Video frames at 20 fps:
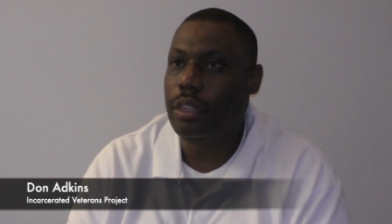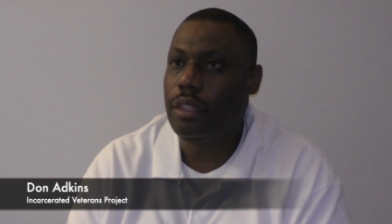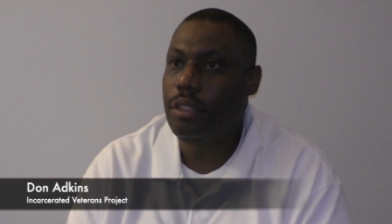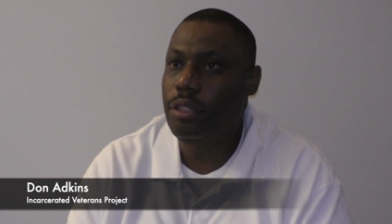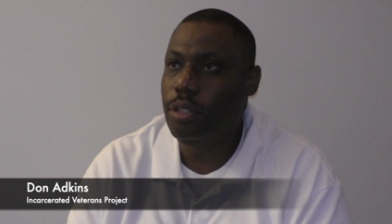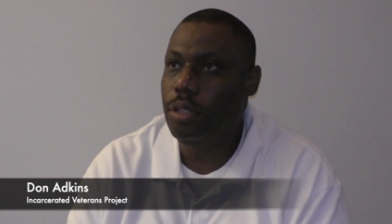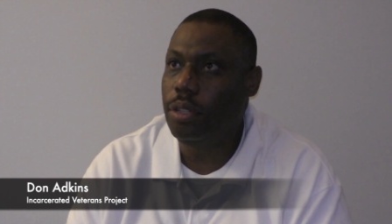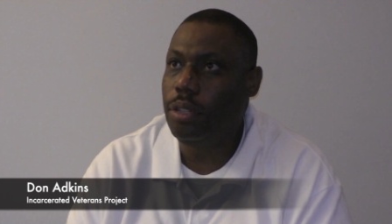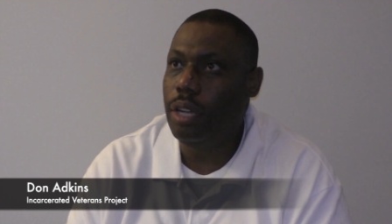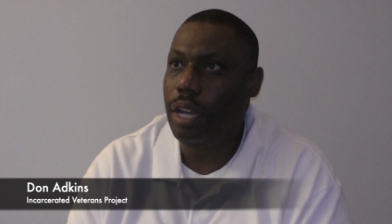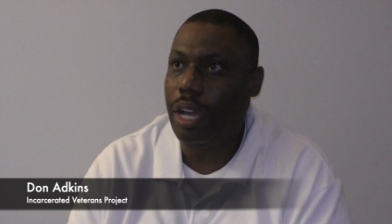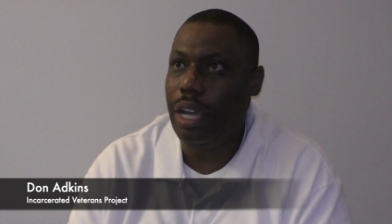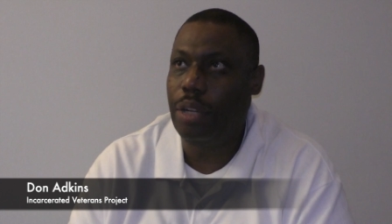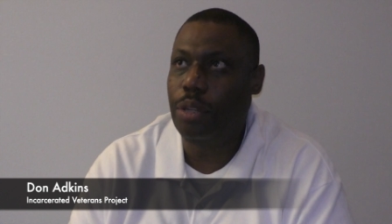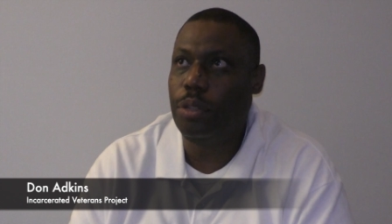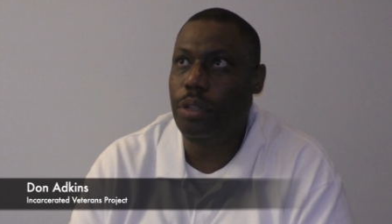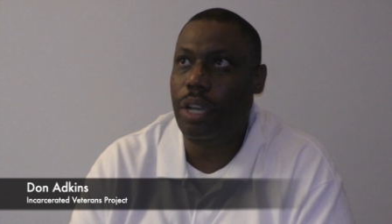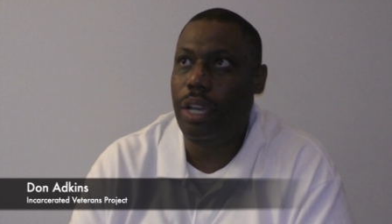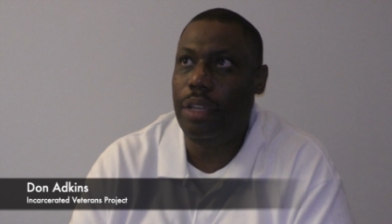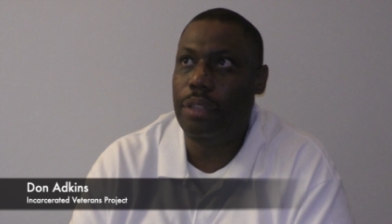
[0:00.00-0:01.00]
You know, I
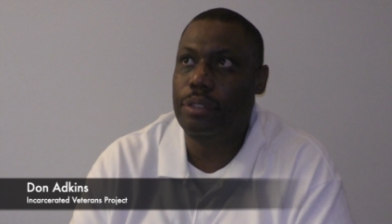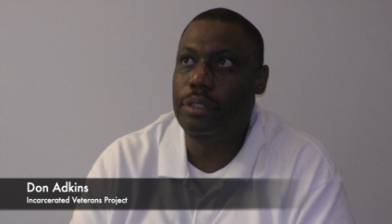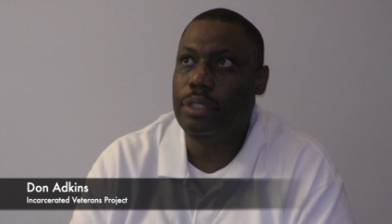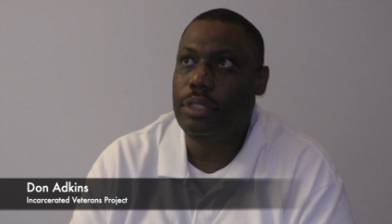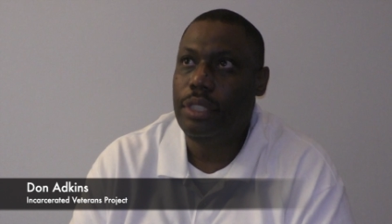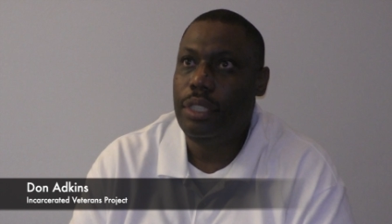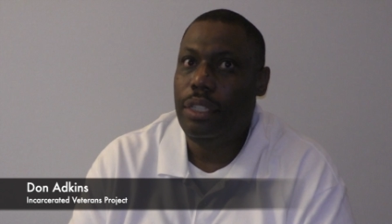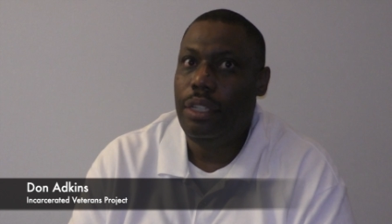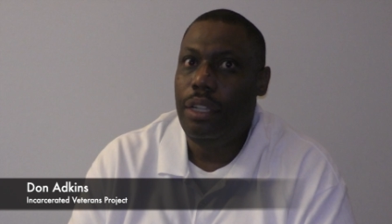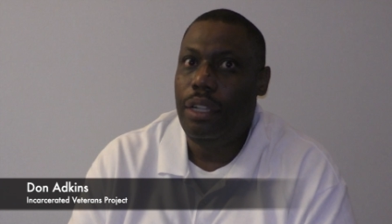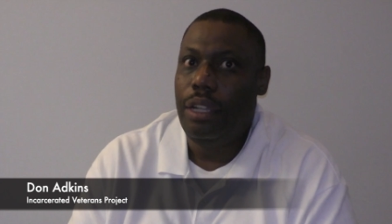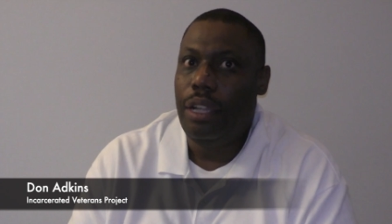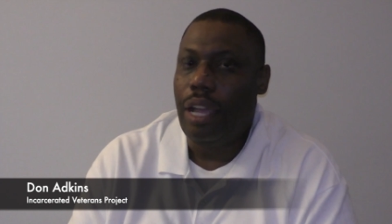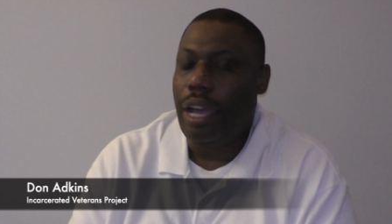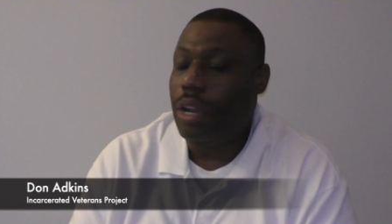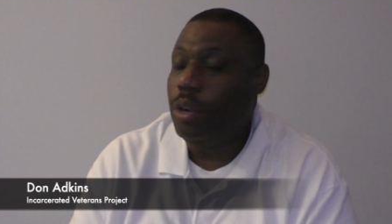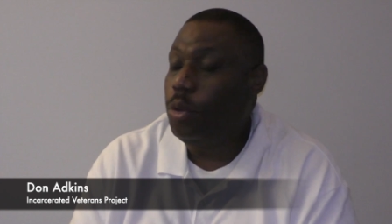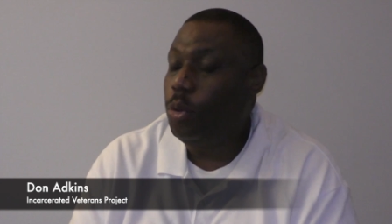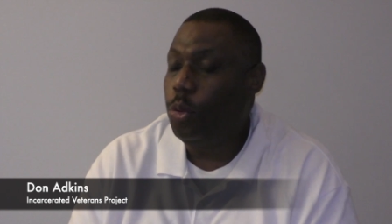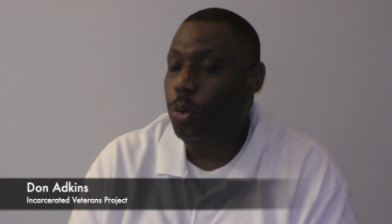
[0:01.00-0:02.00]

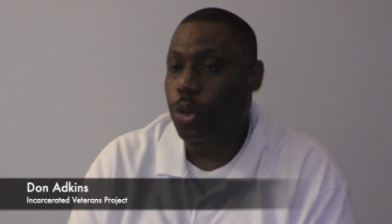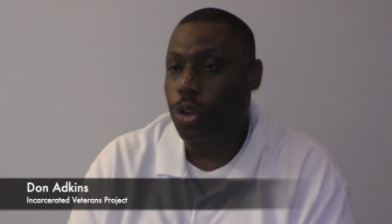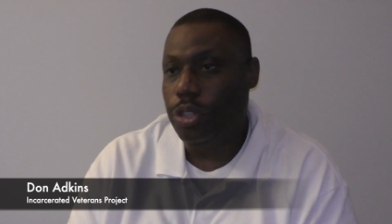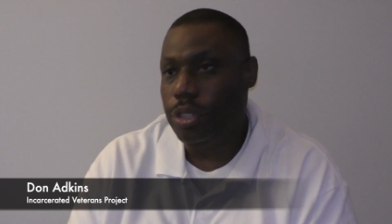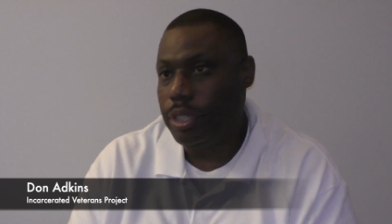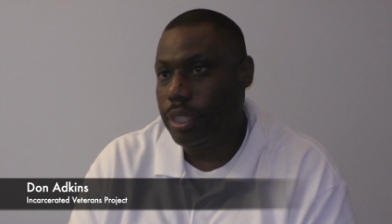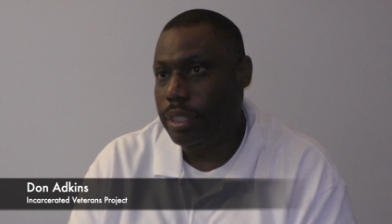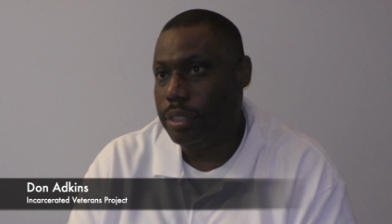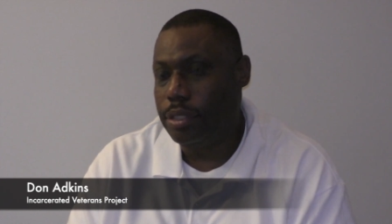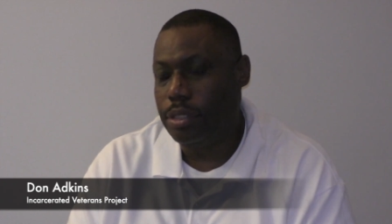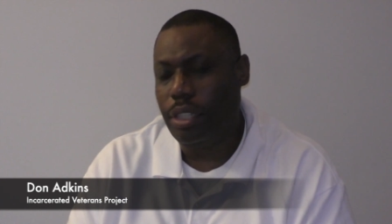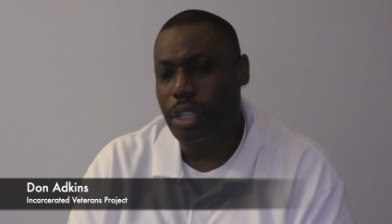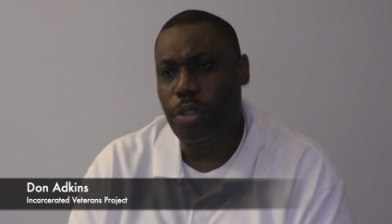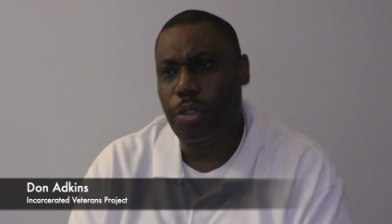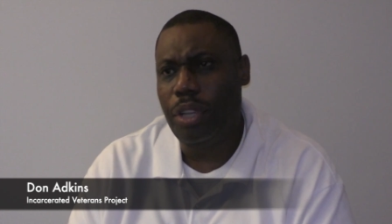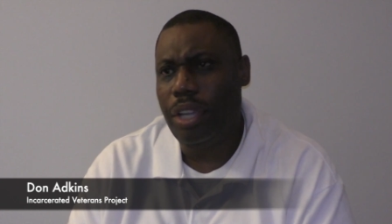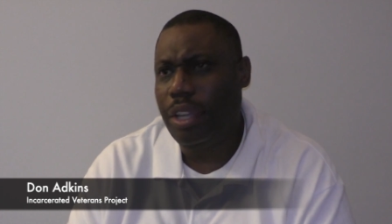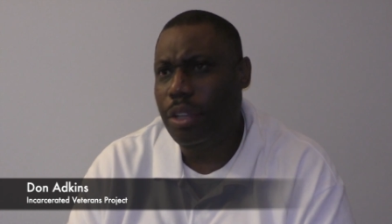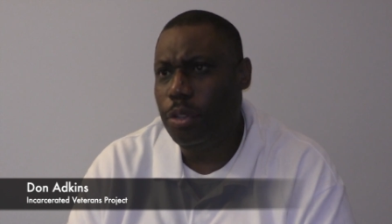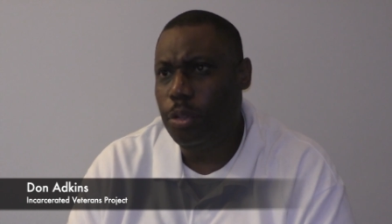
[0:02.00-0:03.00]
don't work now, so I
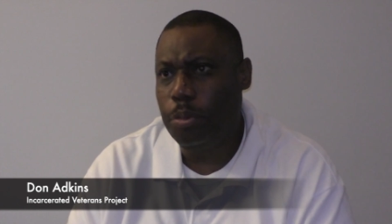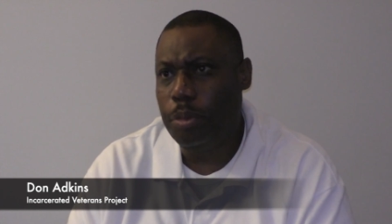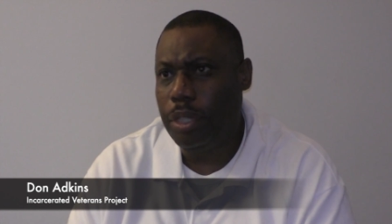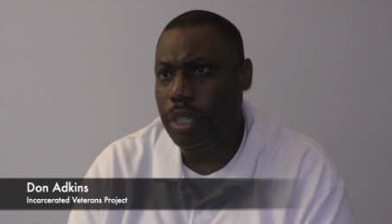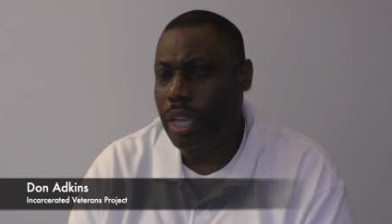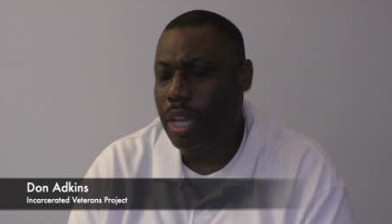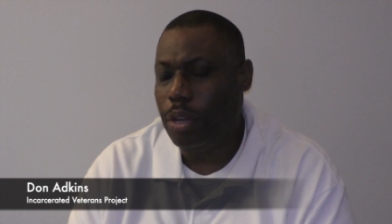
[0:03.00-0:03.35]
don't have no mate.